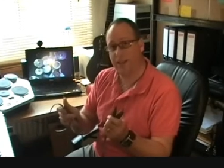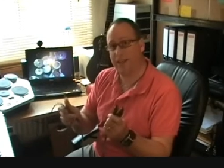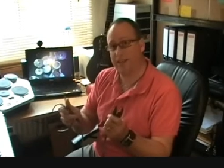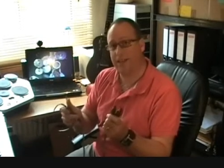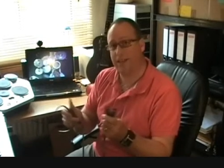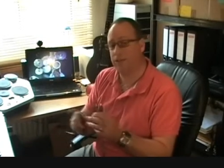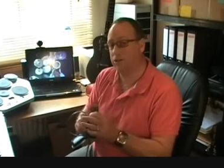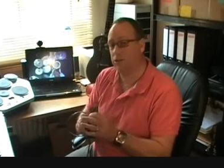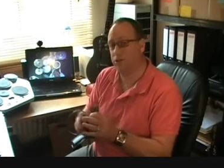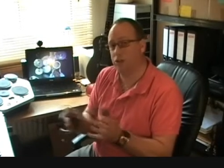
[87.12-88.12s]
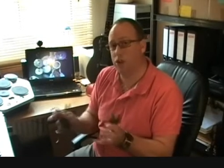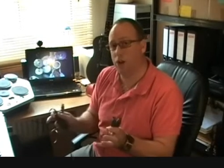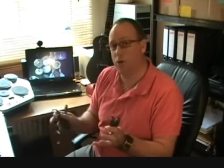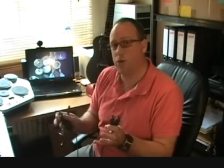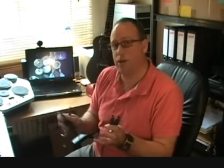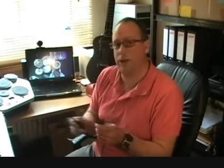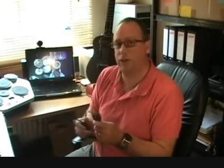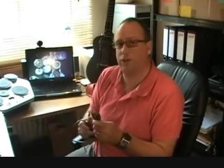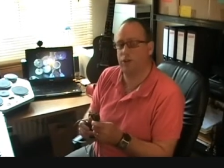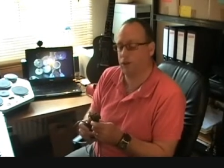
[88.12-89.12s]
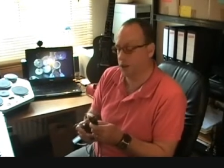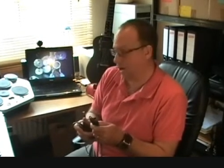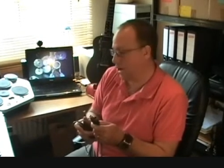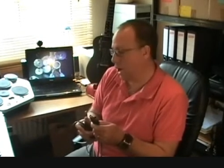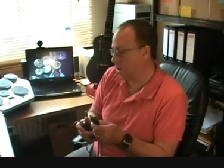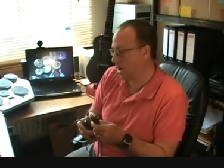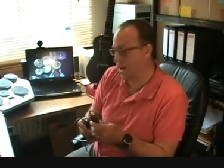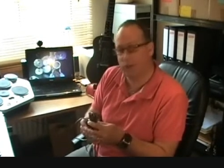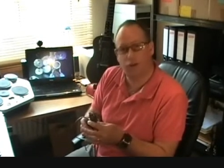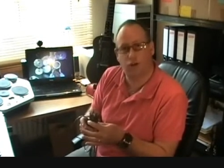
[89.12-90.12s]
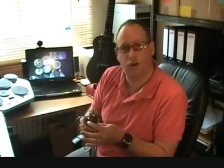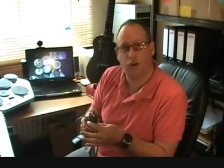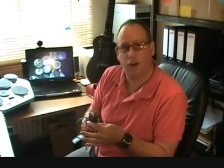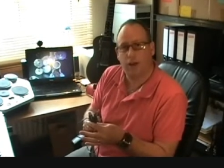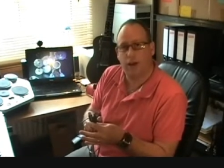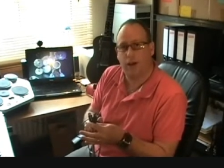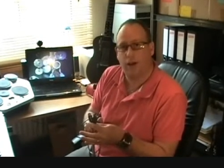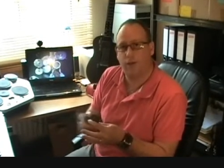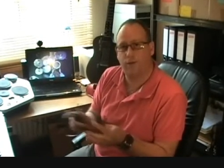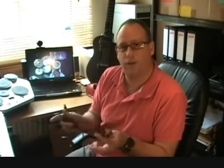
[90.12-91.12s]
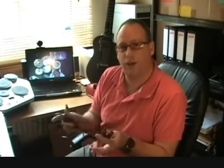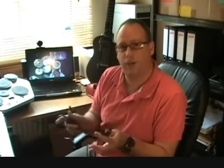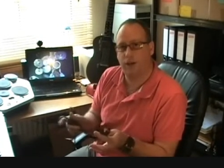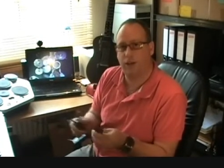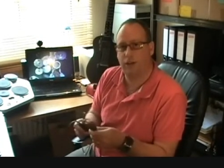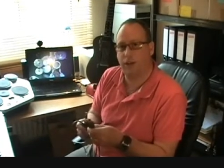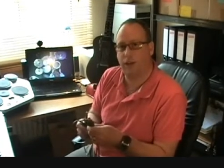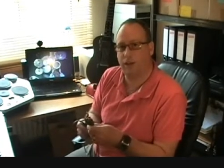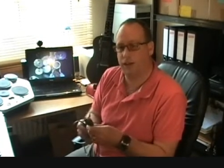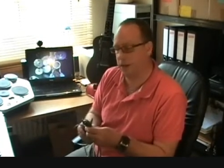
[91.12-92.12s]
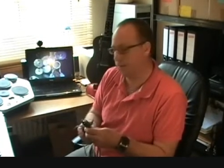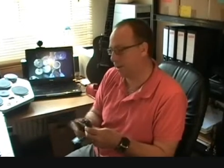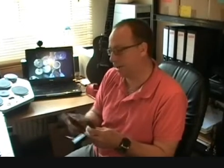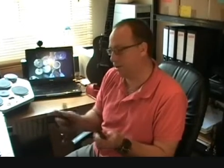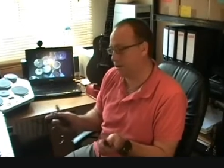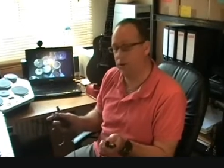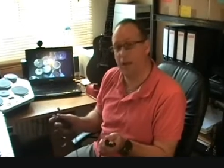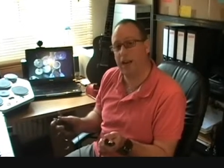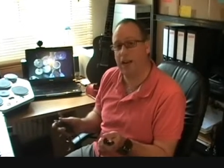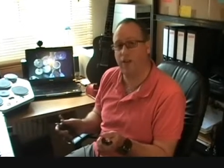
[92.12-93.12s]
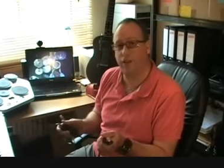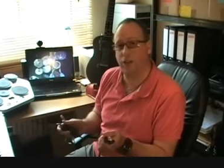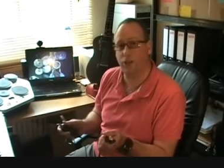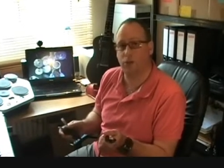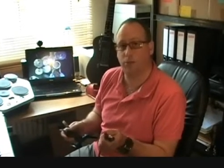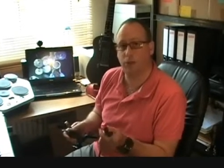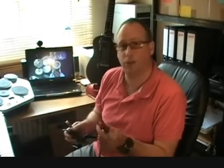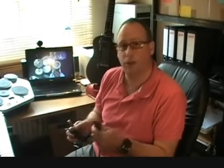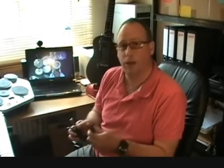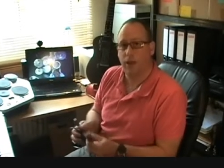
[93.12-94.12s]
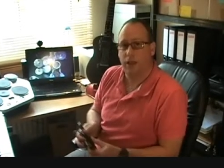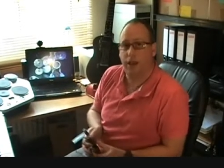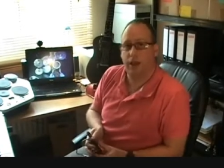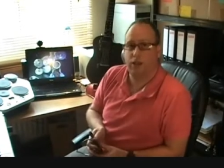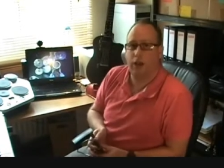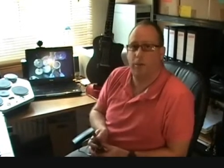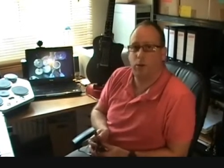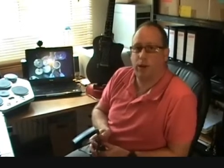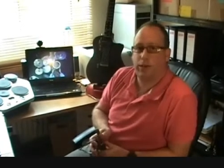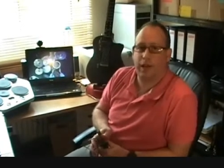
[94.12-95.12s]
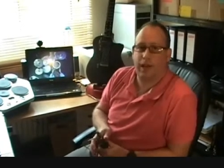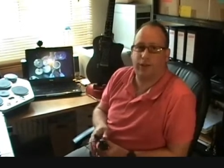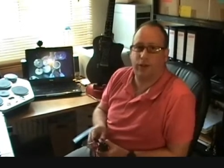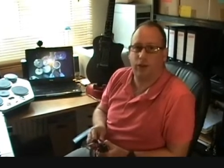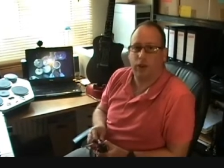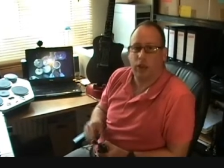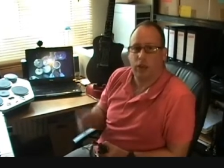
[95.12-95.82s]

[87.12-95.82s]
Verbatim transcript: that's it. So there's no connection, uh, no extra uh, configuration that has to take place on any of the instruments. The only time you actually have to